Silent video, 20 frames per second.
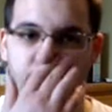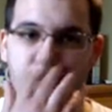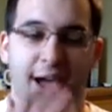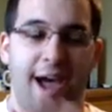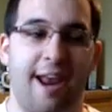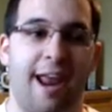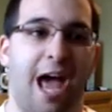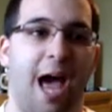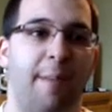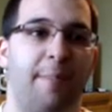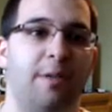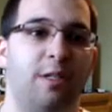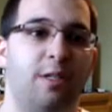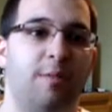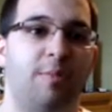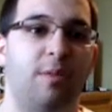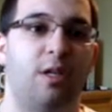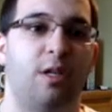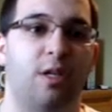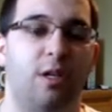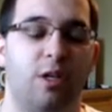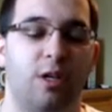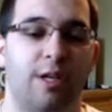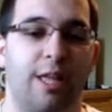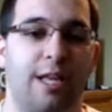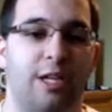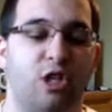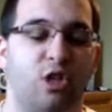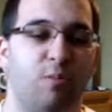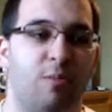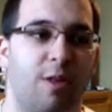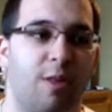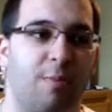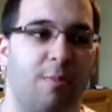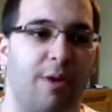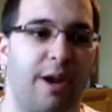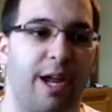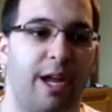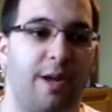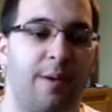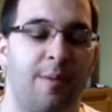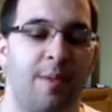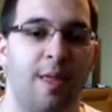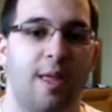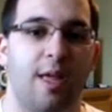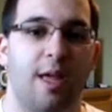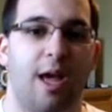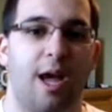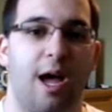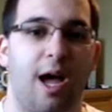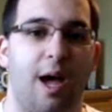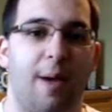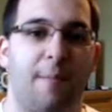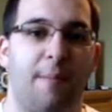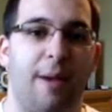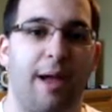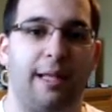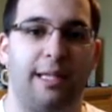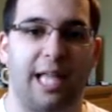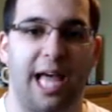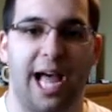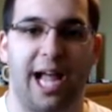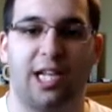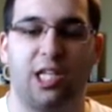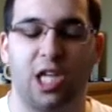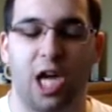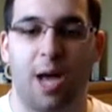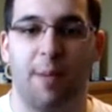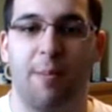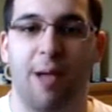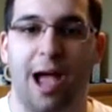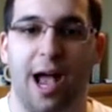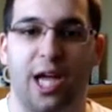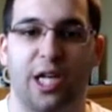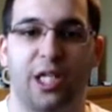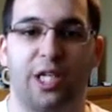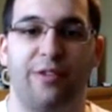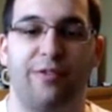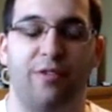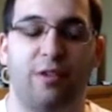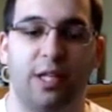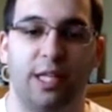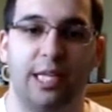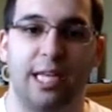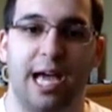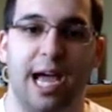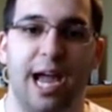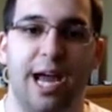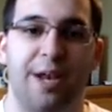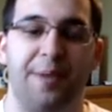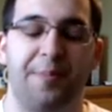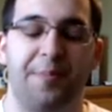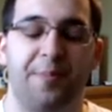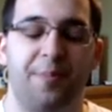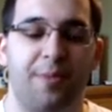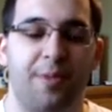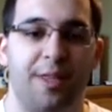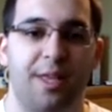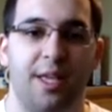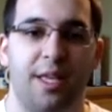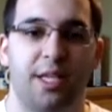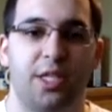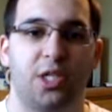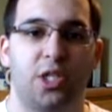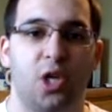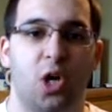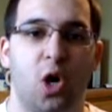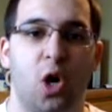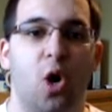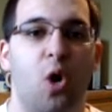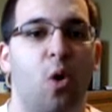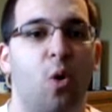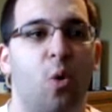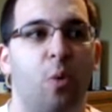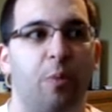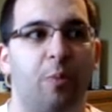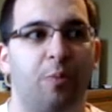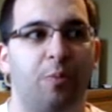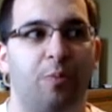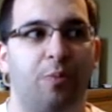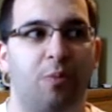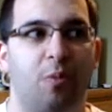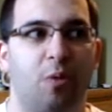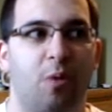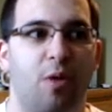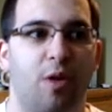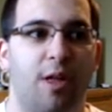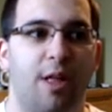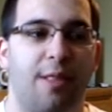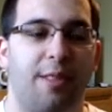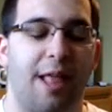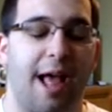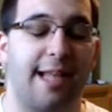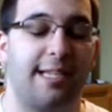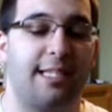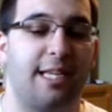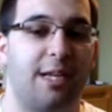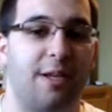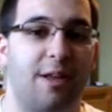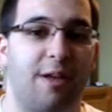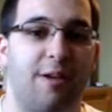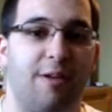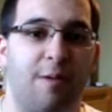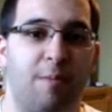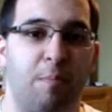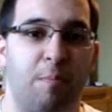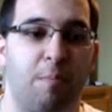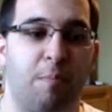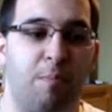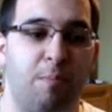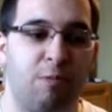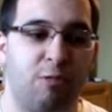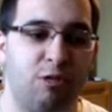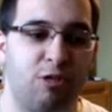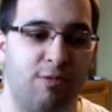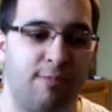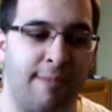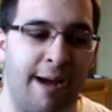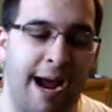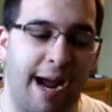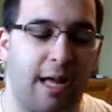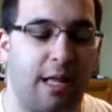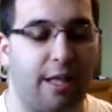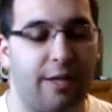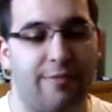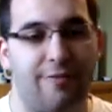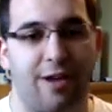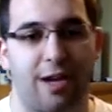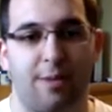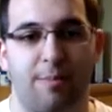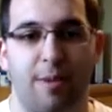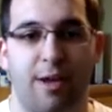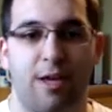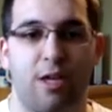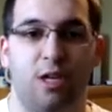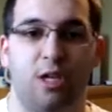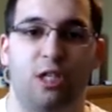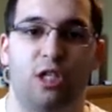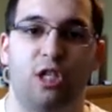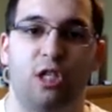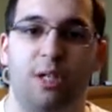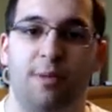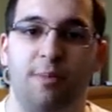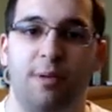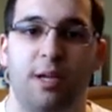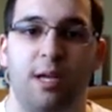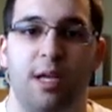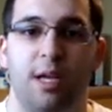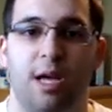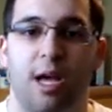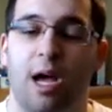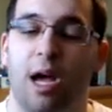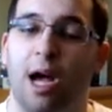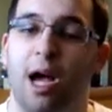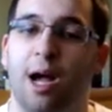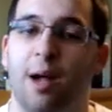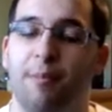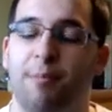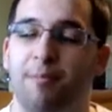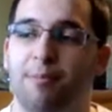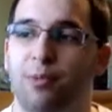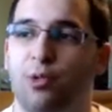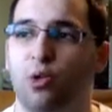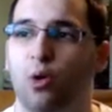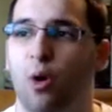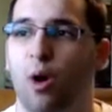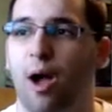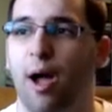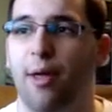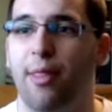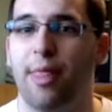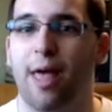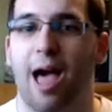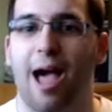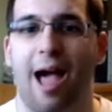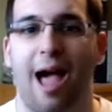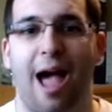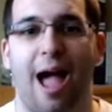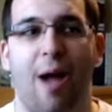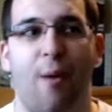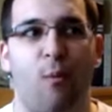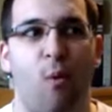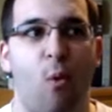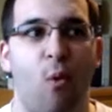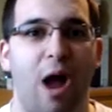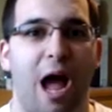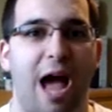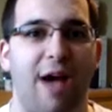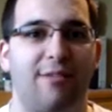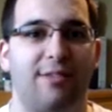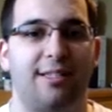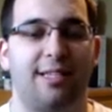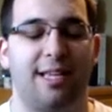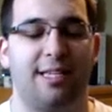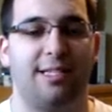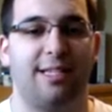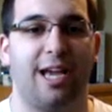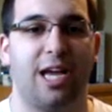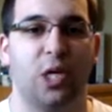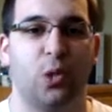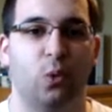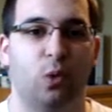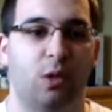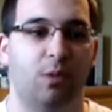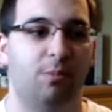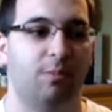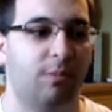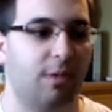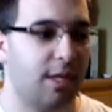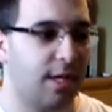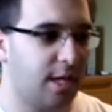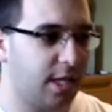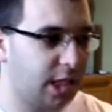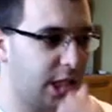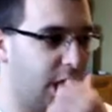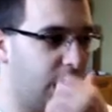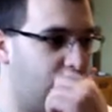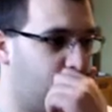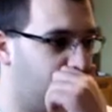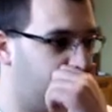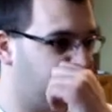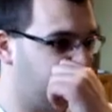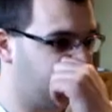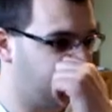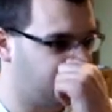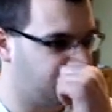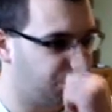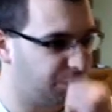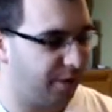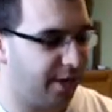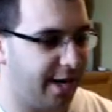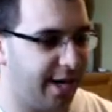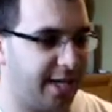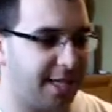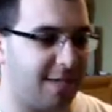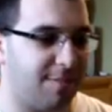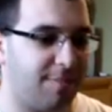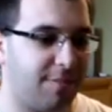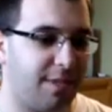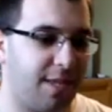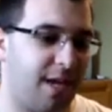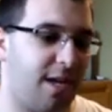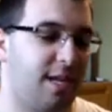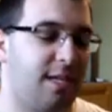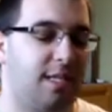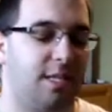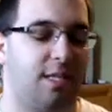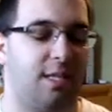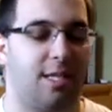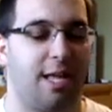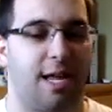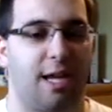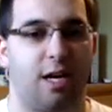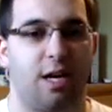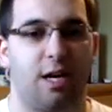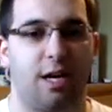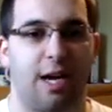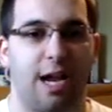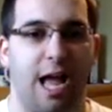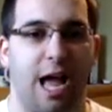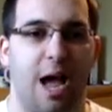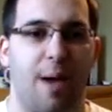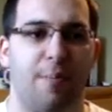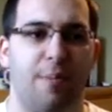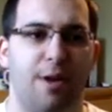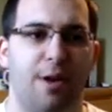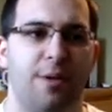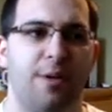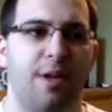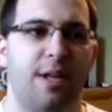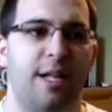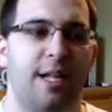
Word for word: bad happened to me during that two month break. Um, my laptop actually fully died, so that's gonna dramatically affect my YouTube. Um, so I, I, won't have a set schedule. So there are some things that are gonna happen.